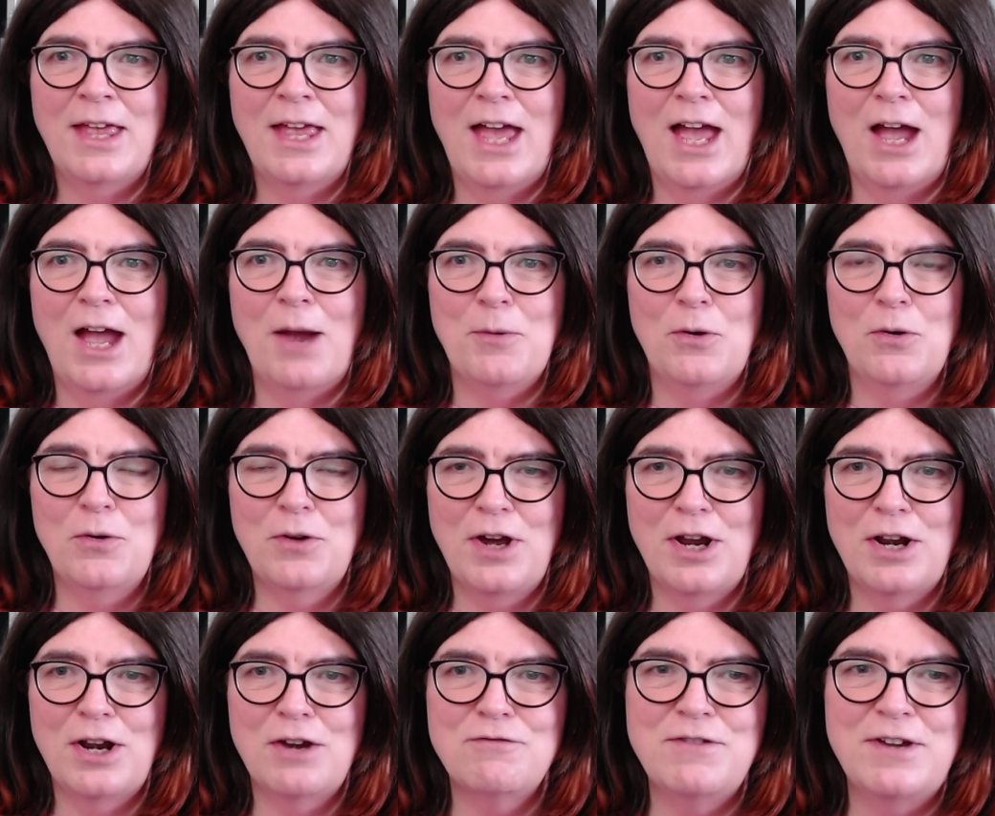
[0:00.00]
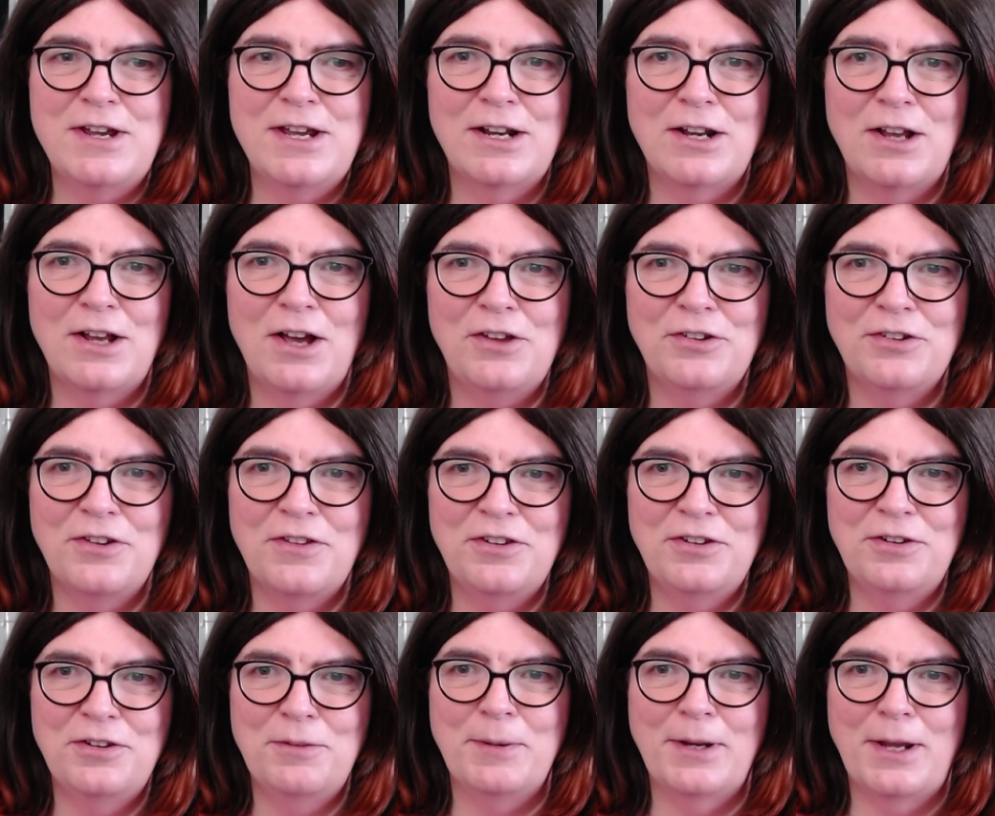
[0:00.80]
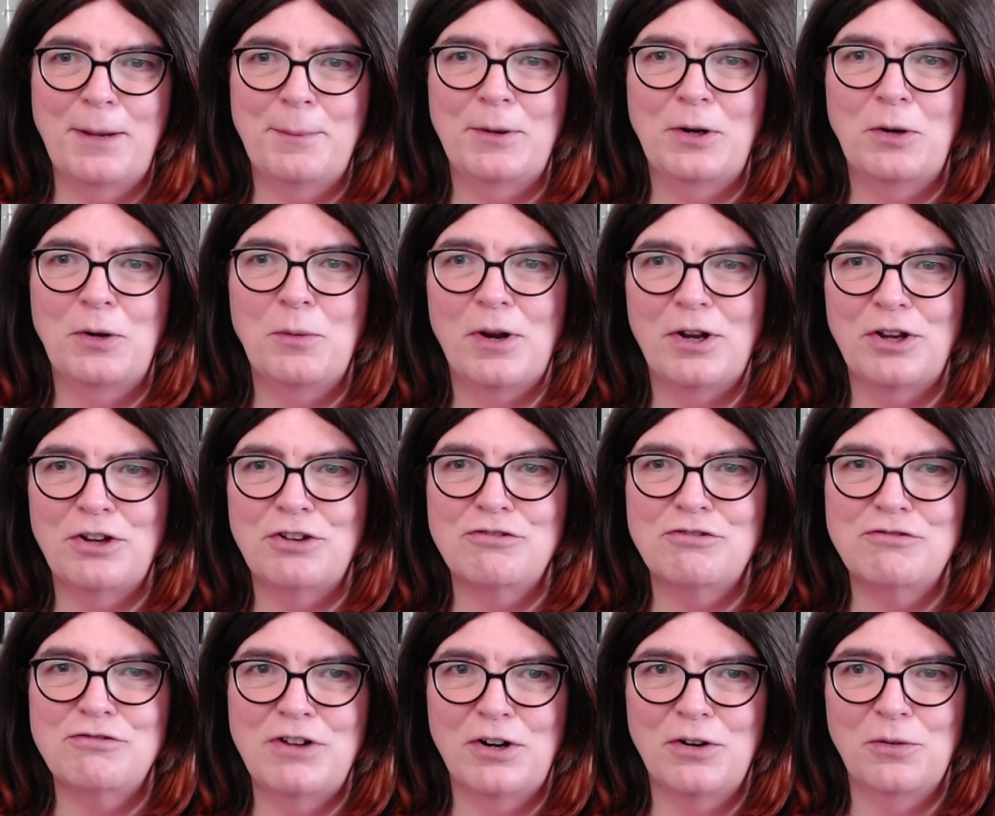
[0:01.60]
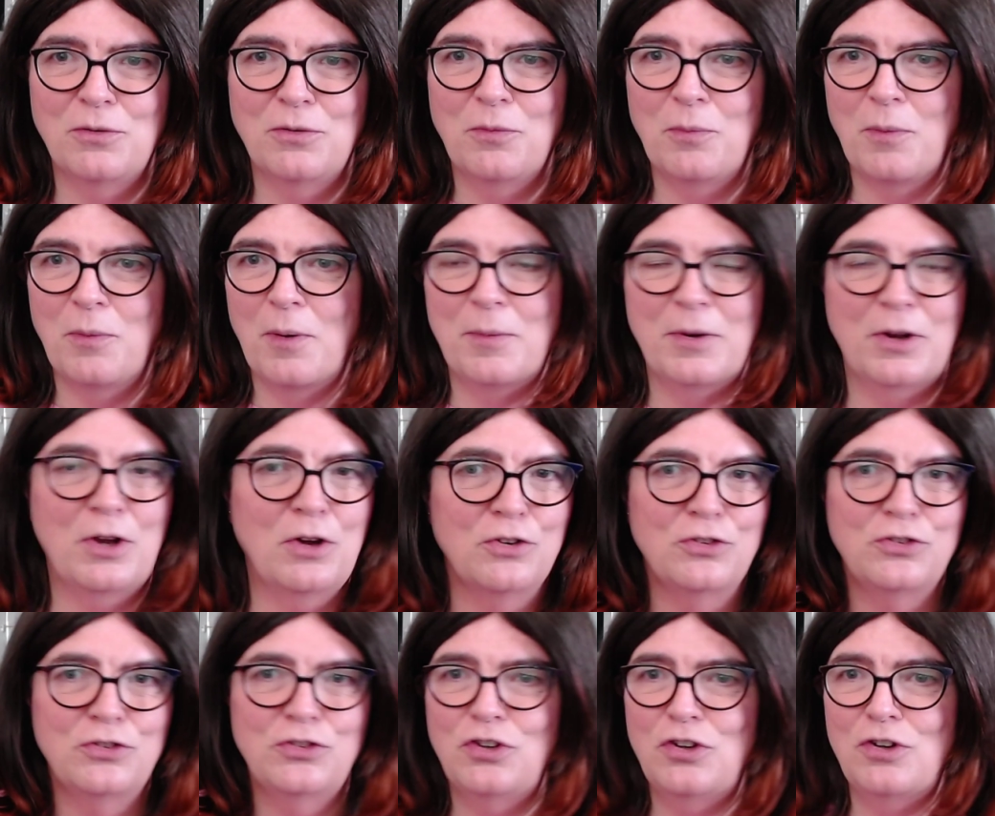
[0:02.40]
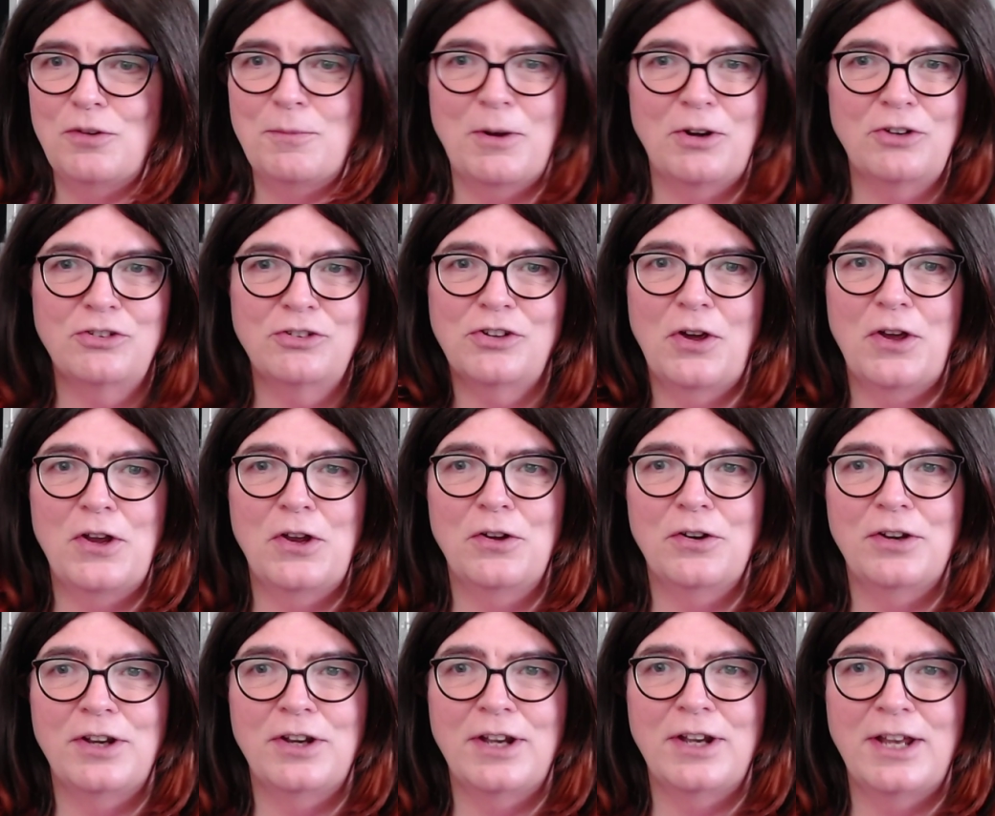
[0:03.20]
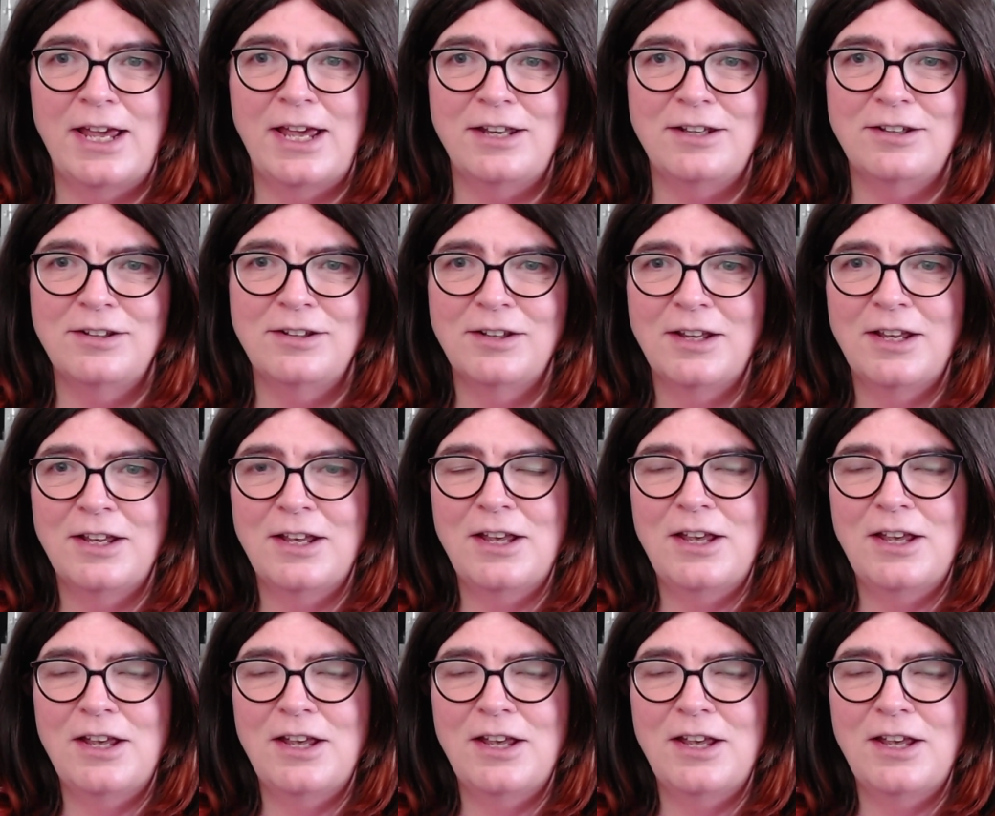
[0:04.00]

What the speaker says: And we all kind of realize this is becoming quite a struggle where we've got too much going on in our heads.